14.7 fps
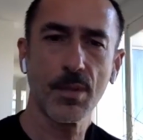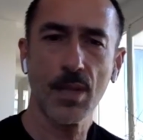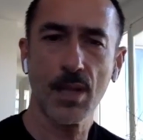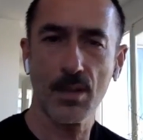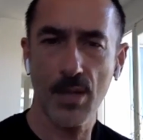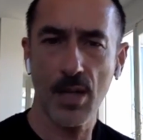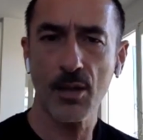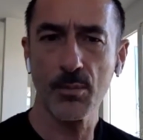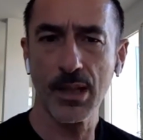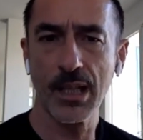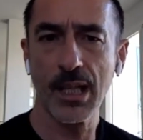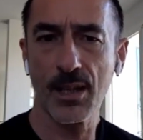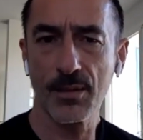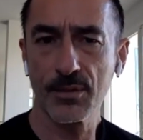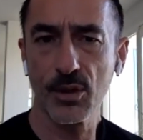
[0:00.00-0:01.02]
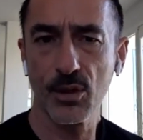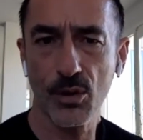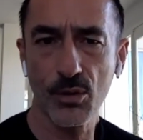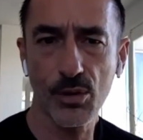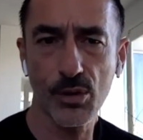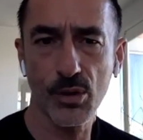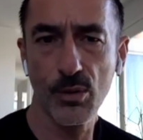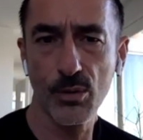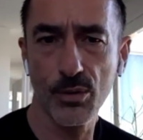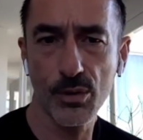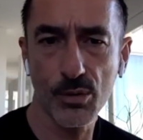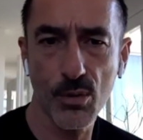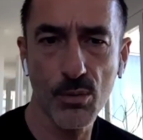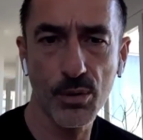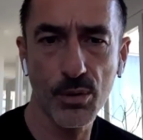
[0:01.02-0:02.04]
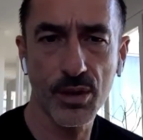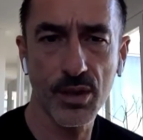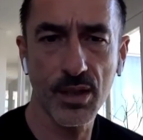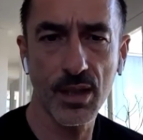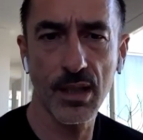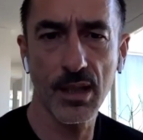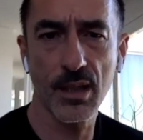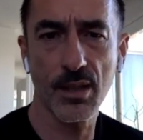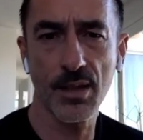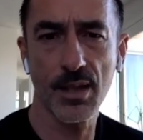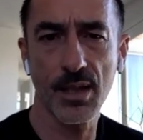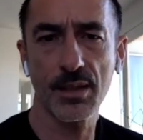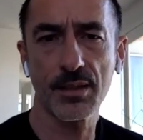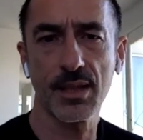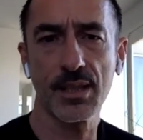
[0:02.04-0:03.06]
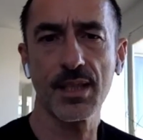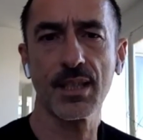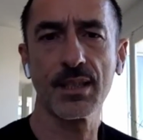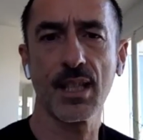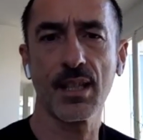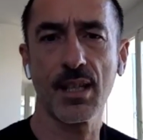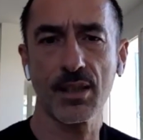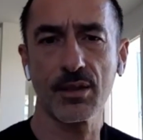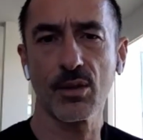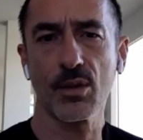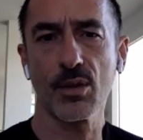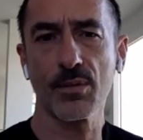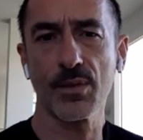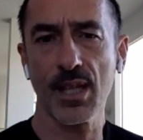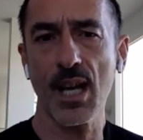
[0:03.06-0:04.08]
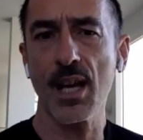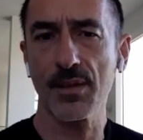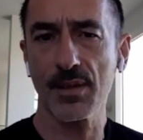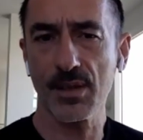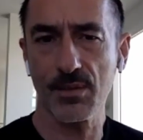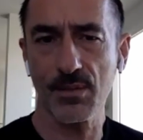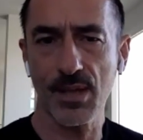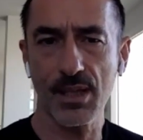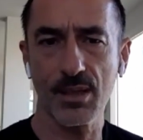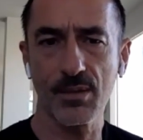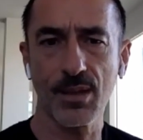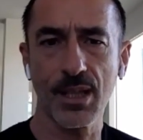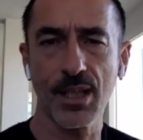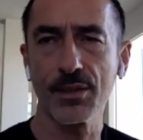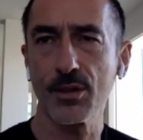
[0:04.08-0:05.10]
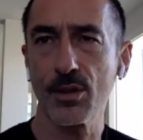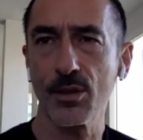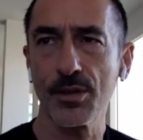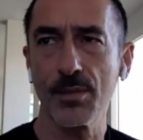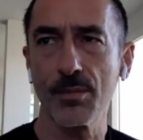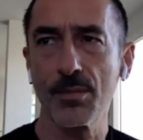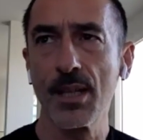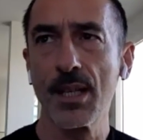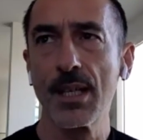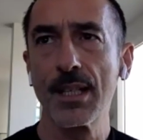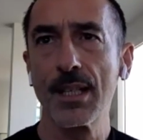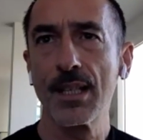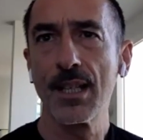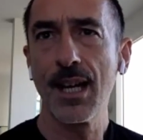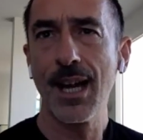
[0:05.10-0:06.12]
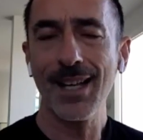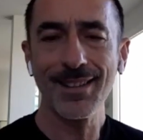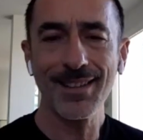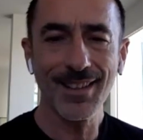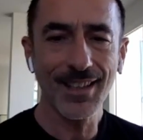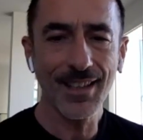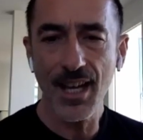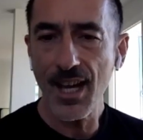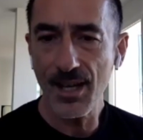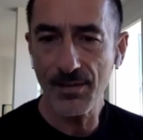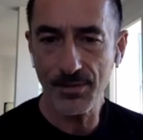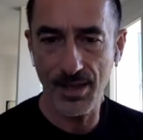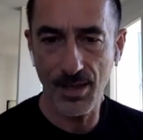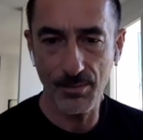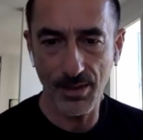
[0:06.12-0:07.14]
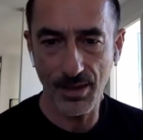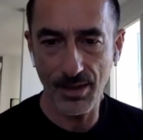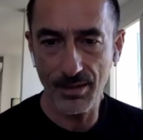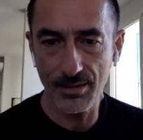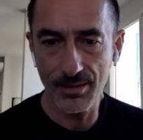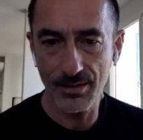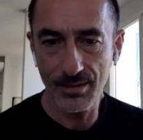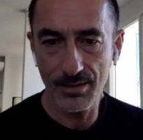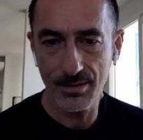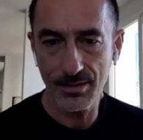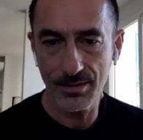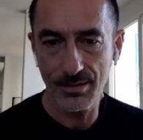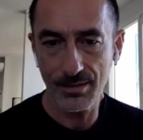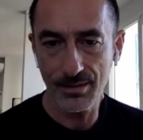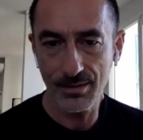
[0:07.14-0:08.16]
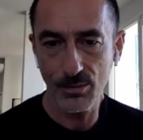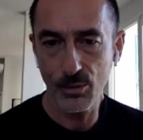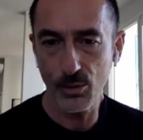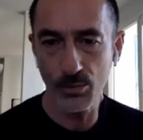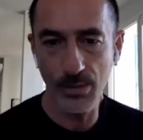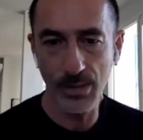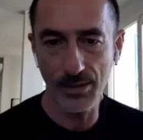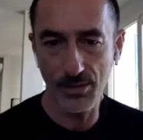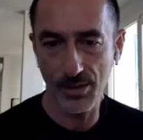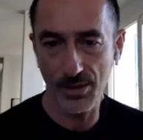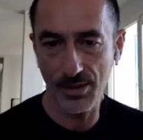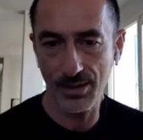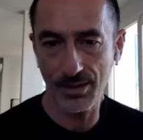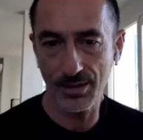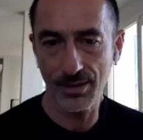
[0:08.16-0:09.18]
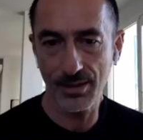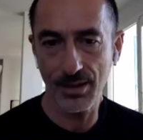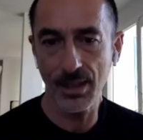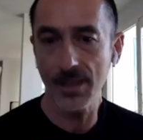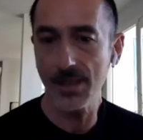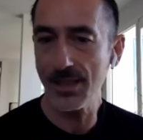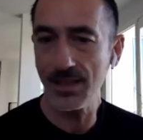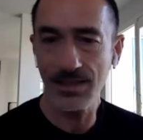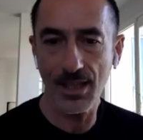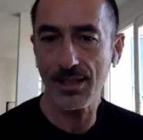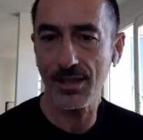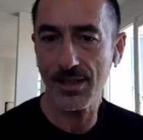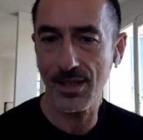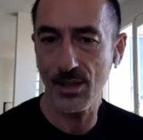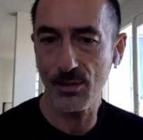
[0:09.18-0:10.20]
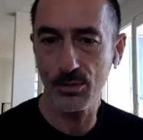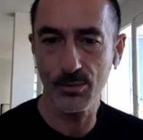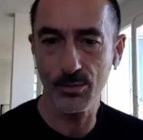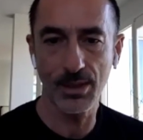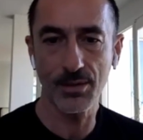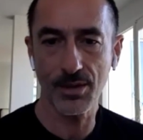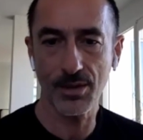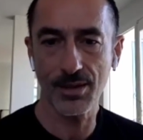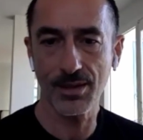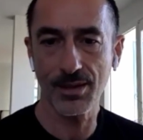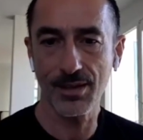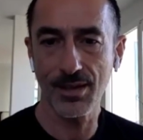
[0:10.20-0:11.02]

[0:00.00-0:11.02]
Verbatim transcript: our, our, beloved Yorgos Loukos, who was still the artistic director of the Athens Festival, and I told him, I think I have something. Would you be interested? And he said, Yes, I would be interested.